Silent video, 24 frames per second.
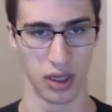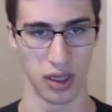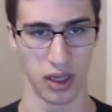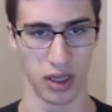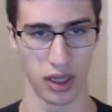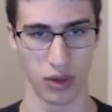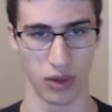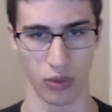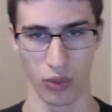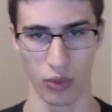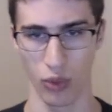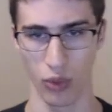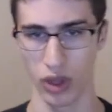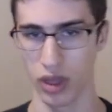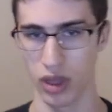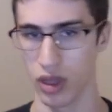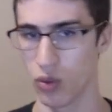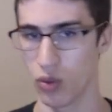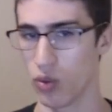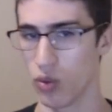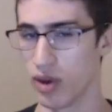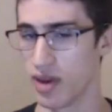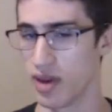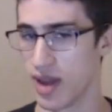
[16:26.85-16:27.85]
it really
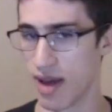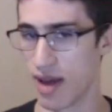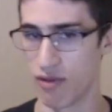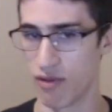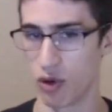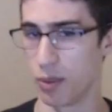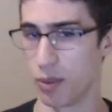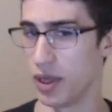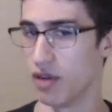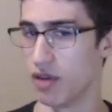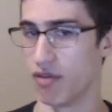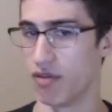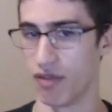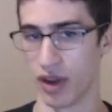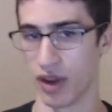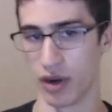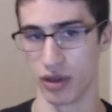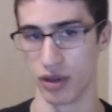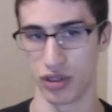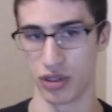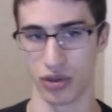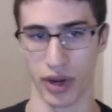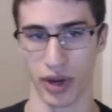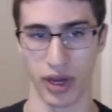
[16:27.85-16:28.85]
would never be a
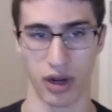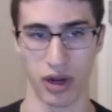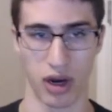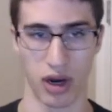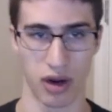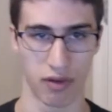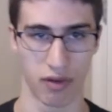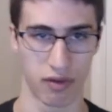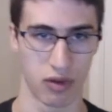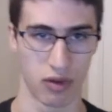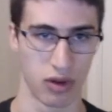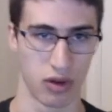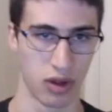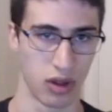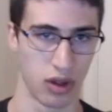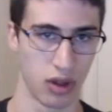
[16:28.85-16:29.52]
fair trade-off,